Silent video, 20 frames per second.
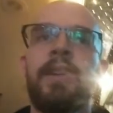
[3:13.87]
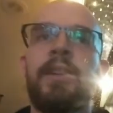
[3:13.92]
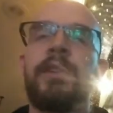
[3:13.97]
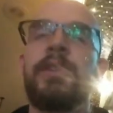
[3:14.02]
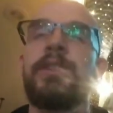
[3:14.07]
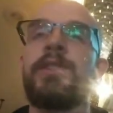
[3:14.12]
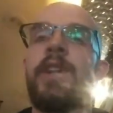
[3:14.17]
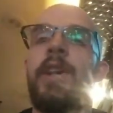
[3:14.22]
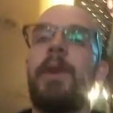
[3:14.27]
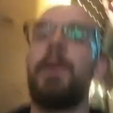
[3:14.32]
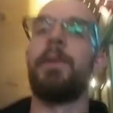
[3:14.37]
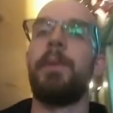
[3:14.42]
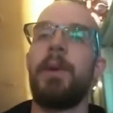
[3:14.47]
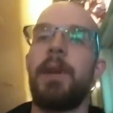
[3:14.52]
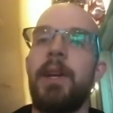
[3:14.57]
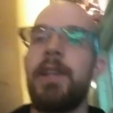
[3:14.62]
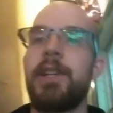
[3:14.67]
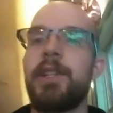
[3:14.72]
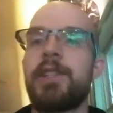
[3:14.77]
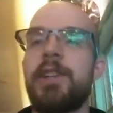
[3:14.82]
So, we're going
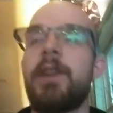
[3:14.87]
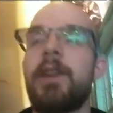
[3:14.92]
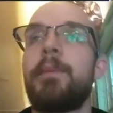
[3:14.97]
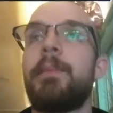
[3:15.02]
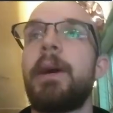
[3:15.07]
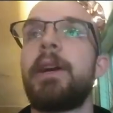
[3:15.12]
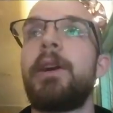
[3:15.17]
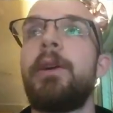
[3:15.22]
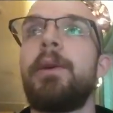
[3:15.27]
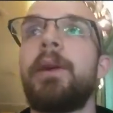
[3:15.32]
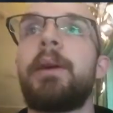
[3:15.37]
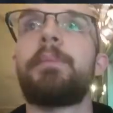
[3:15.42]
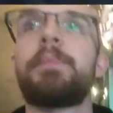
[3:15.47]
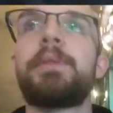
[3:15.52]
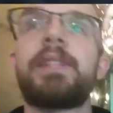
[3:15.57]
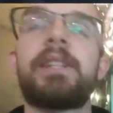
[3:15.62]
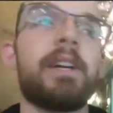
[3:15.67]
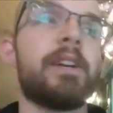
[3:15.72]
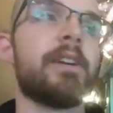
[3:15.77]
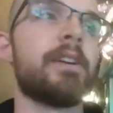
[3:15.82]
to start by going
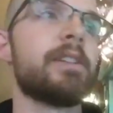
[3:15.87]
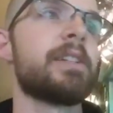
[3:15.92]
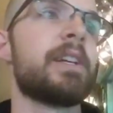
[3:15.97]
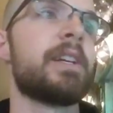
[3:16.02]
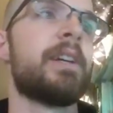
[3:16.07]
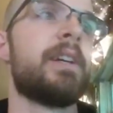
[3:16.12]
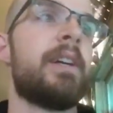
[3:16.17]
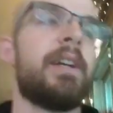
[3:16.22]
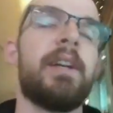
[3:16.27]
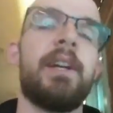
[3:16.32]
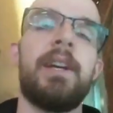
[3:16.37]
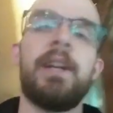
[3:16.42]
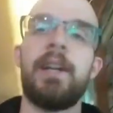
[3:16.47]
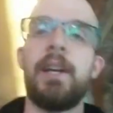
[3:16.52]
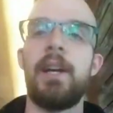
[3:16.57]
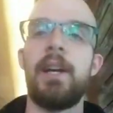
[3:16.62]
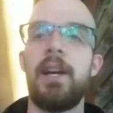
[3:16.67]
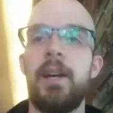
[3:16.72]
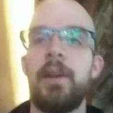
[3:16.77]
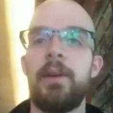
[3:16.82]
upstairs.
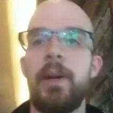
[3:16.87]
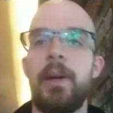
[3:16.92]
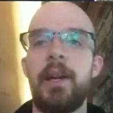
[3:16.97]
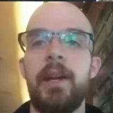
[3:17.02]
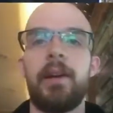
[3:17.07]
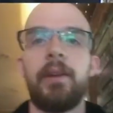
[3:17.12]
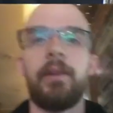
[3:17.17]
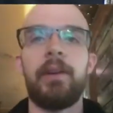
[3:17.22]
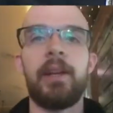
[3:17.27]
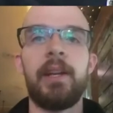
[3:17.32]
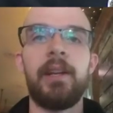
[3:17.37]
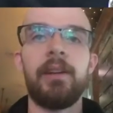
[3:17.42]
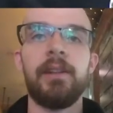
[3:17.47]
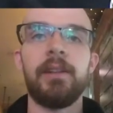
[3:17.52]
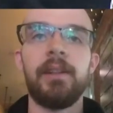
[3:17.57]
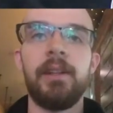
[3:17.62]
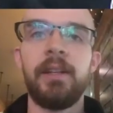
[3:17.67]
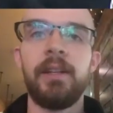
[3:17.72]
Right out here,